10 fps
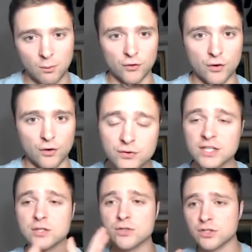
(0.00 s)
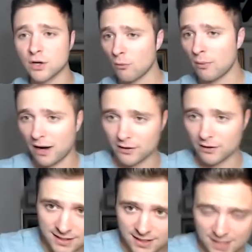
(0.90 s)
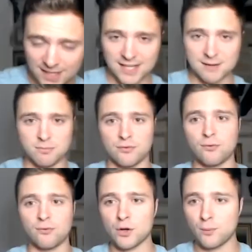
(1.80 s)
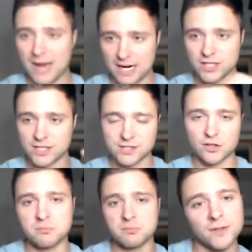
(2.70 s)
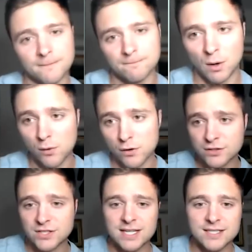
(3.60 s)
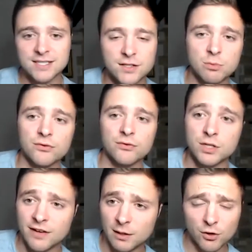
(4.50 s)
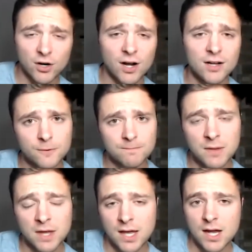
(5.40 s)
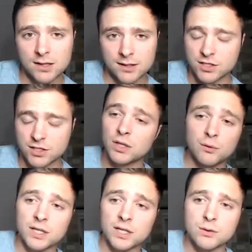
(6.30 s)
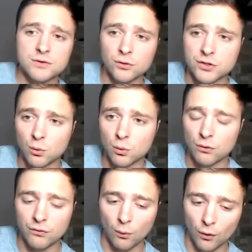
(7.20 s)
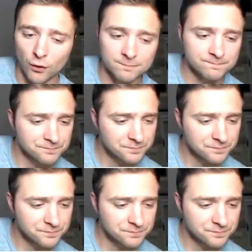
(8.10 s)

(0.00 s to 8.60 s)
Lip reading: Well, there are a few things you should know about before we actually get started building, right? One of those things is the Superfluid Developer Console. This is a really, really useful tool for